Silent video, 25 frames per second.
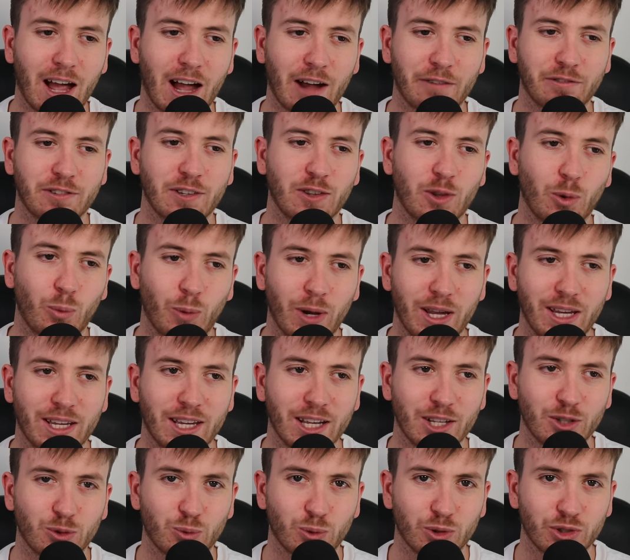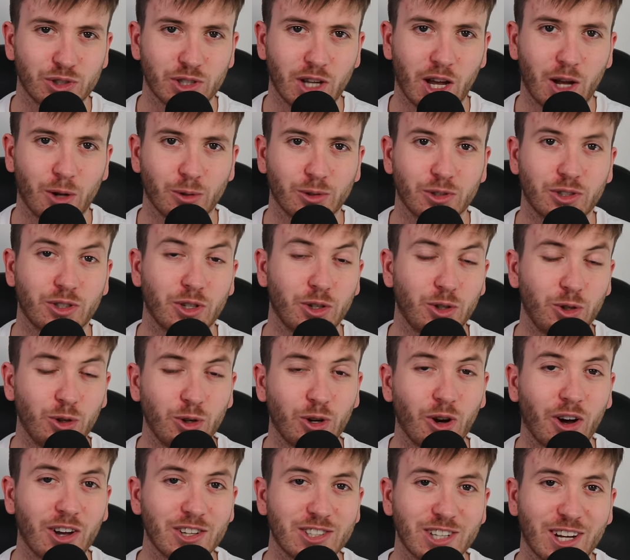after the weekend's results, so you
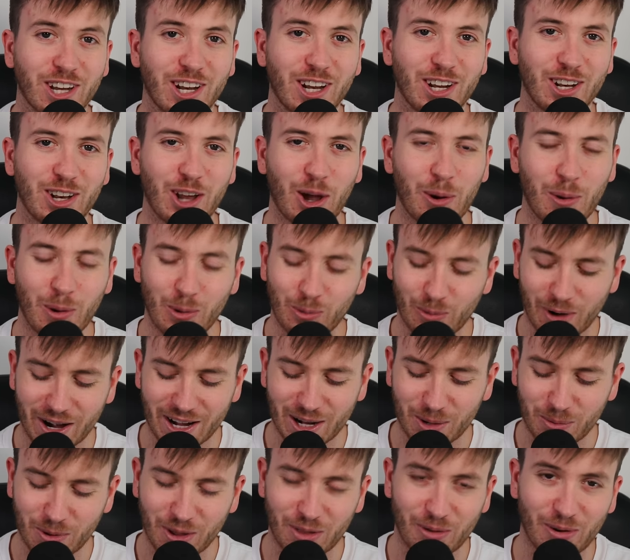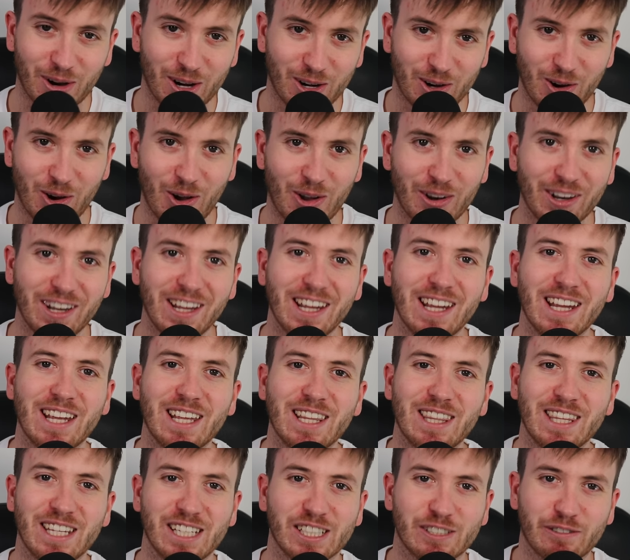guys are going to know already whether I got
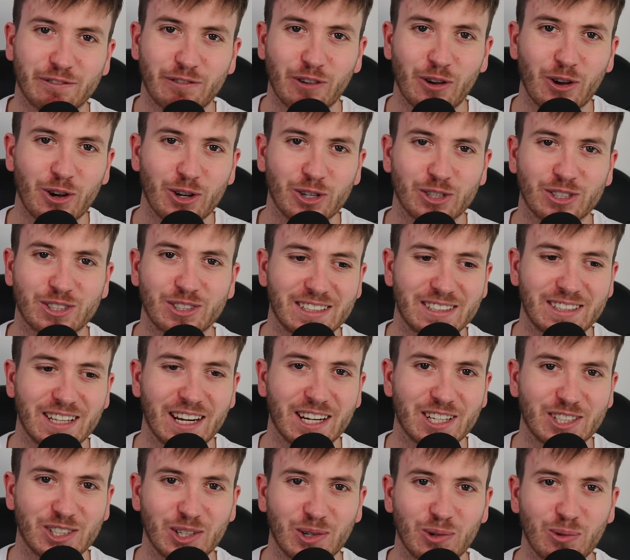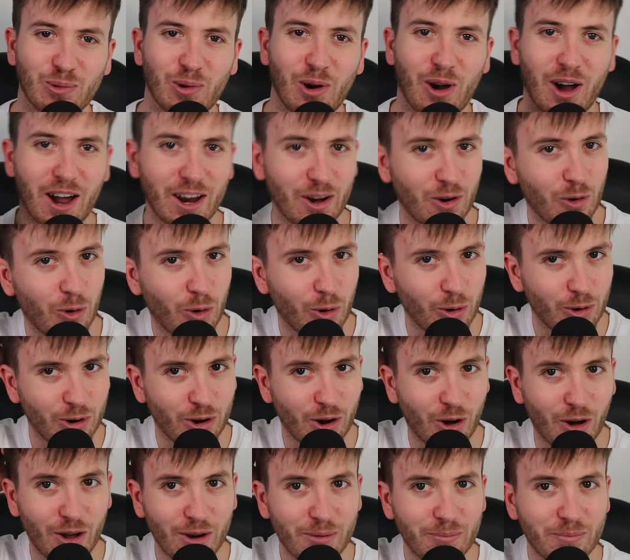this first section right or
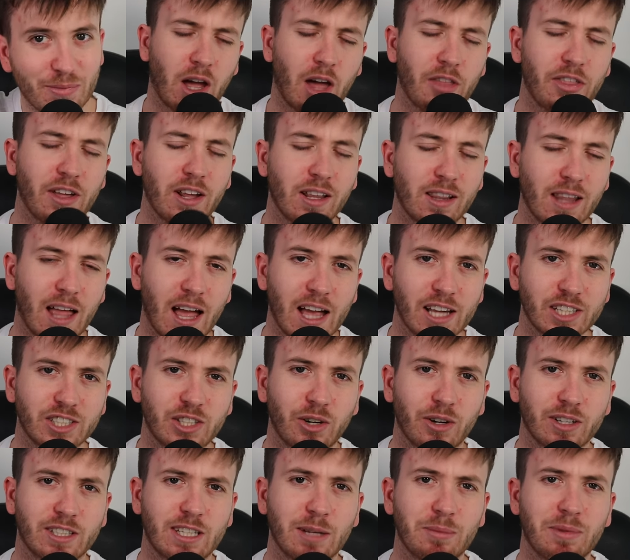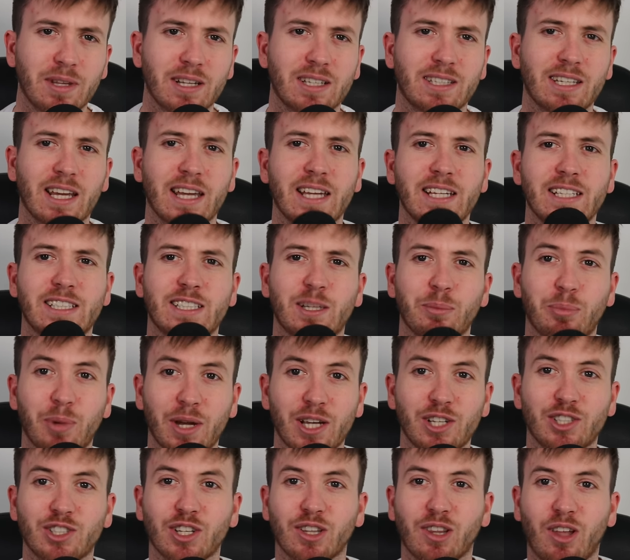not. I think last year I tipped the D's to
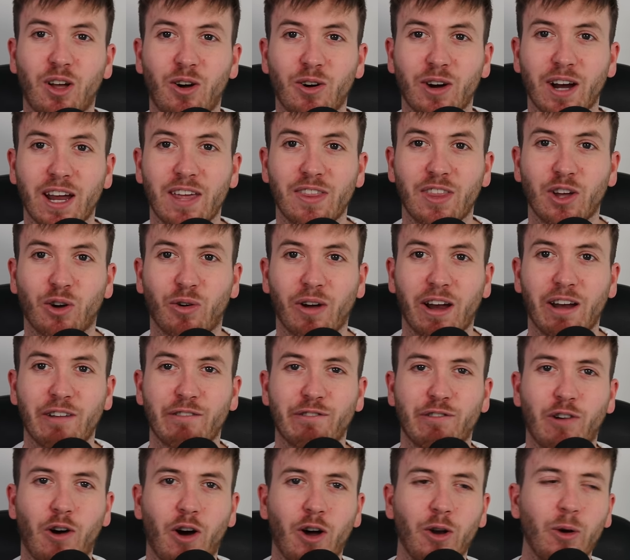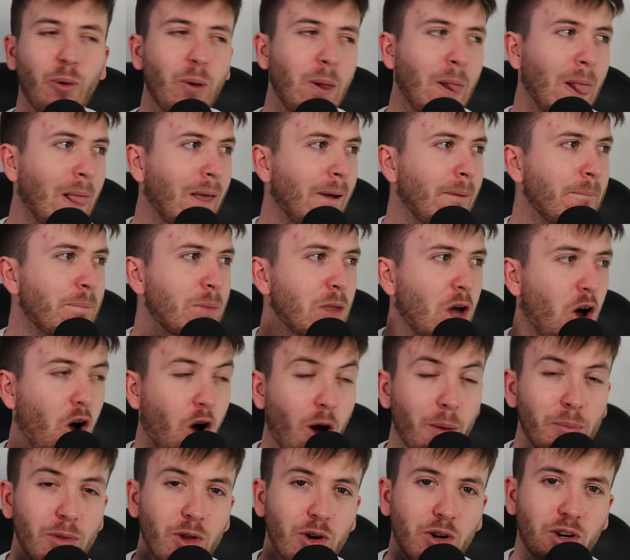beat Geelong in the grand final.
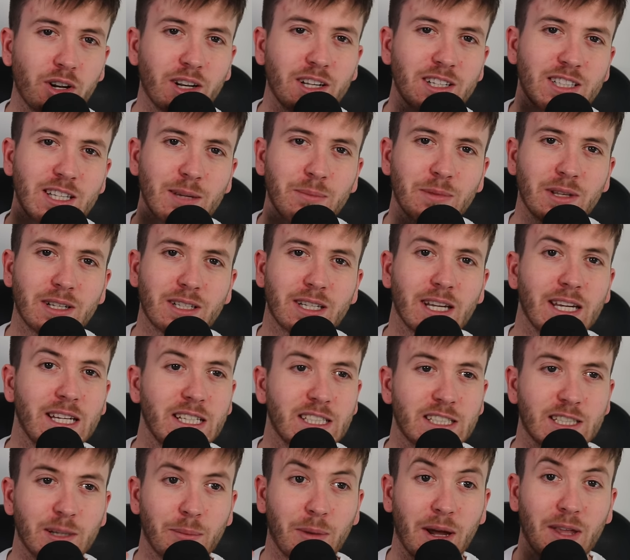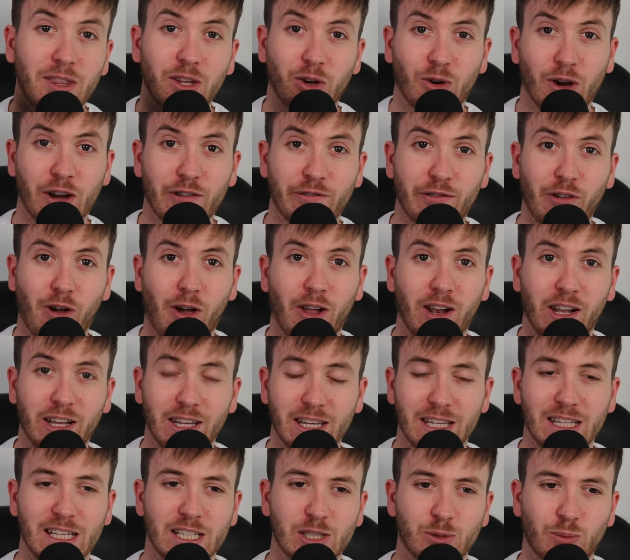I'm not going to tip the D's to make the grand final
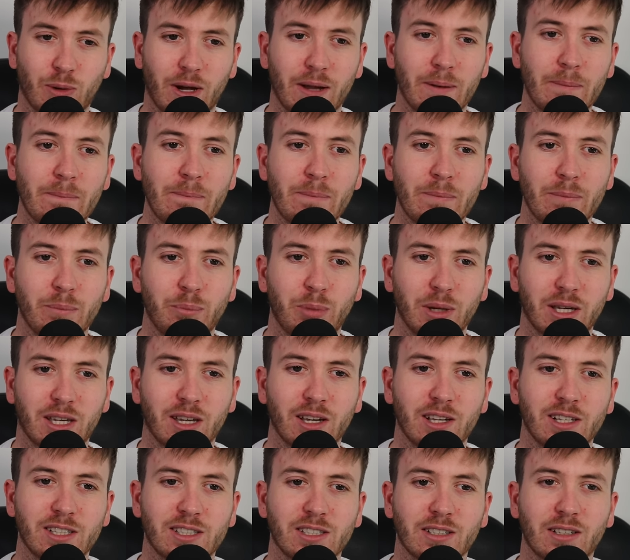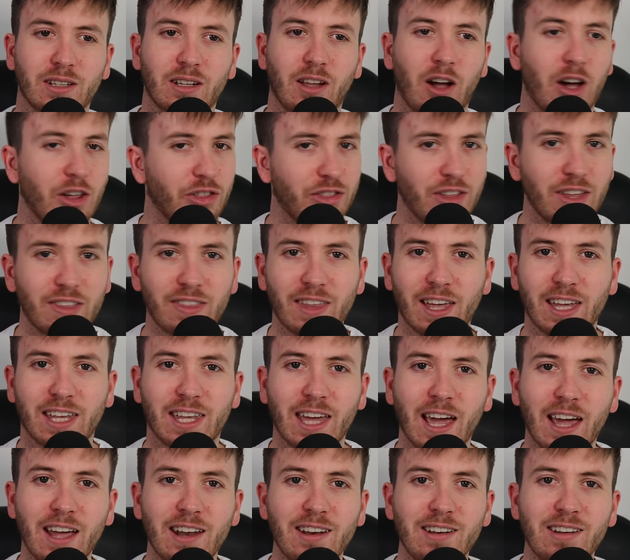in this one because I think they
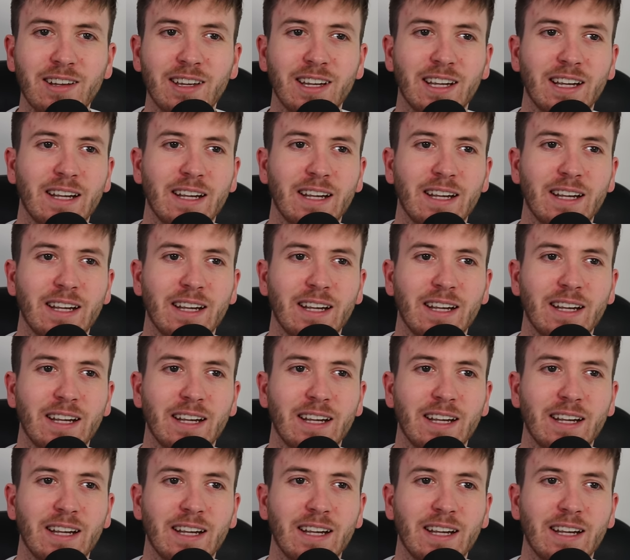can.